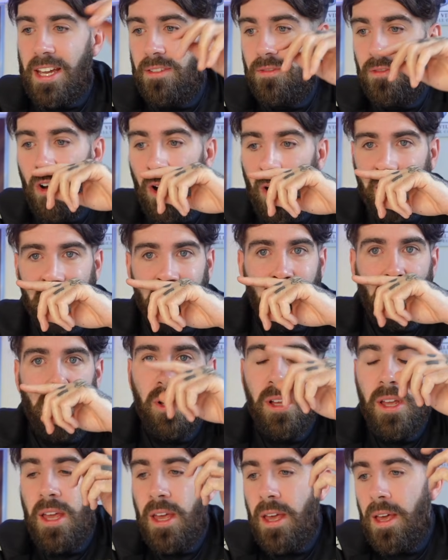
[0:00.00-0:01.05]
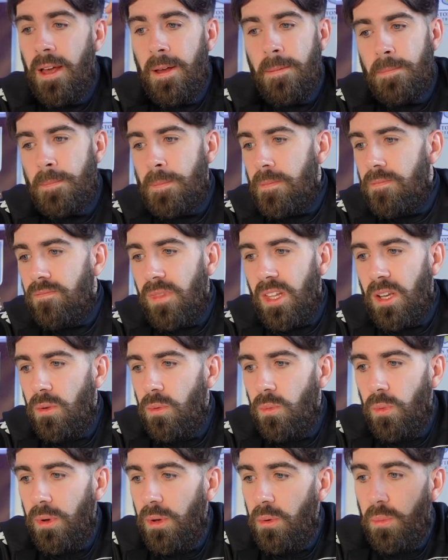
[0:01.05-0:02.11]
and Rice, but
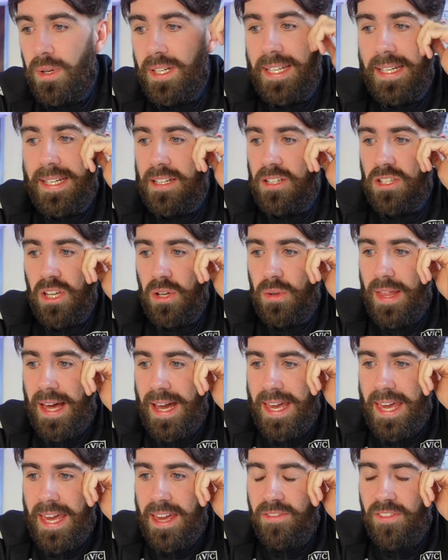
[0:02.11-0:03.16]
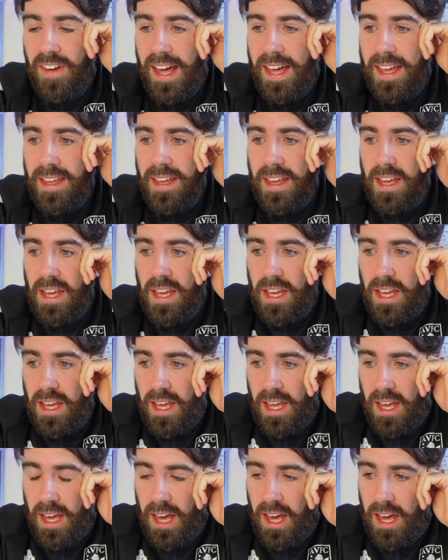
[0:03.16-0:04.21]
we didn't do that either.
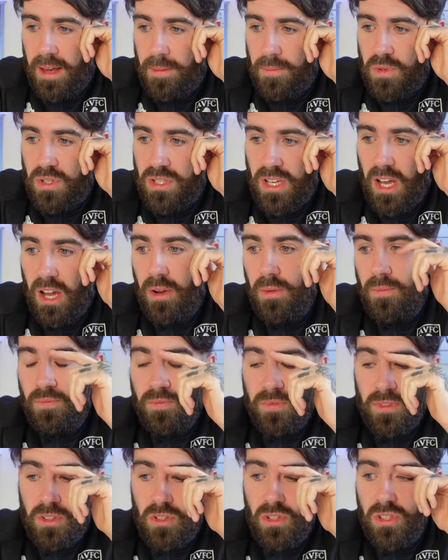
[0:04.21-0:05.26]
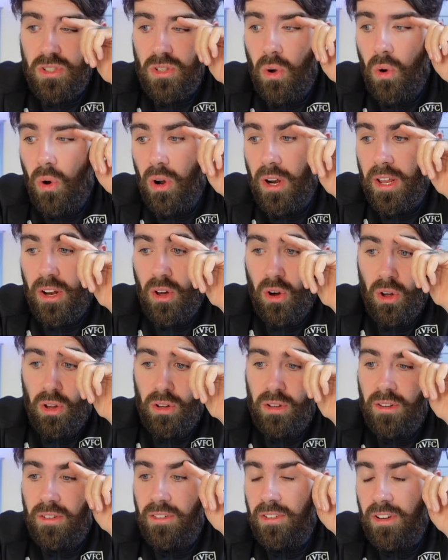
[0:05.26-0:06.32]
So just all in
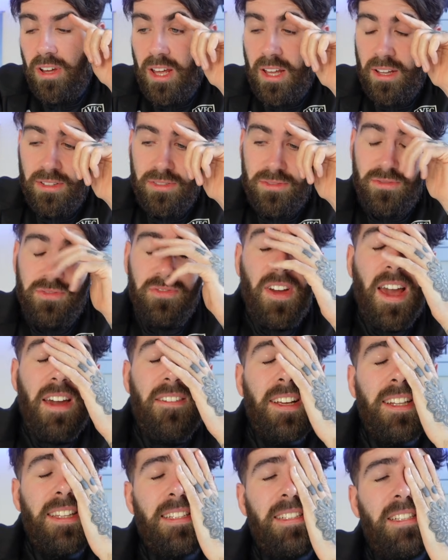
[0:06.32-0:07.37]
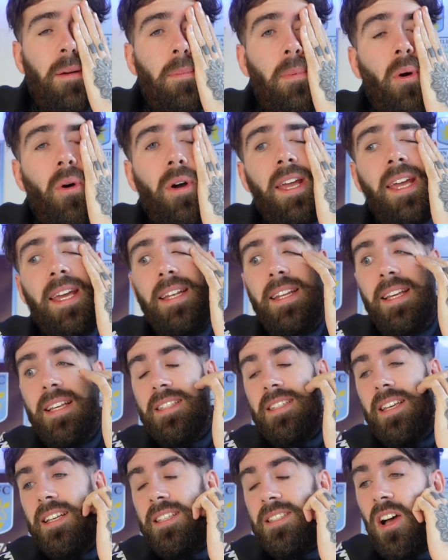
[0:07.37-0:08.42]
all, very disappointed.
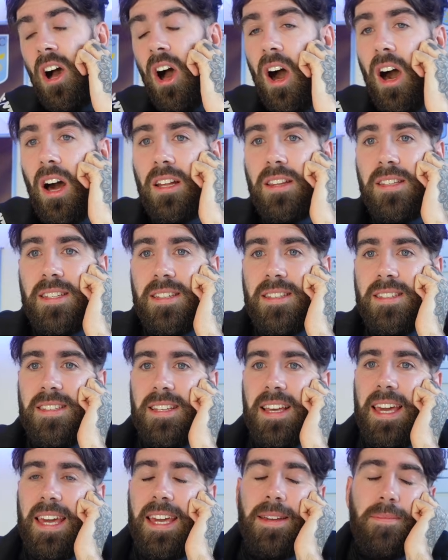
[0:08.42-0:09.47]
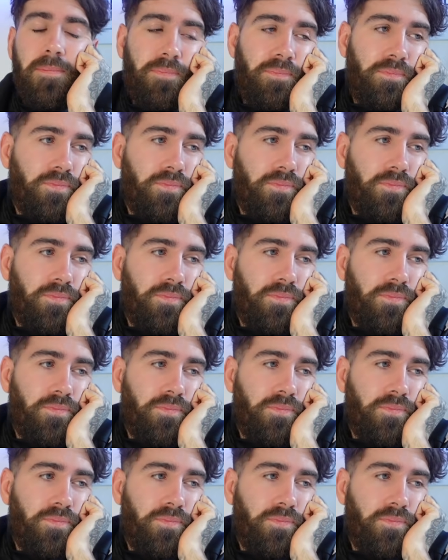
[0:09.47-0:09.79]
It's hard to see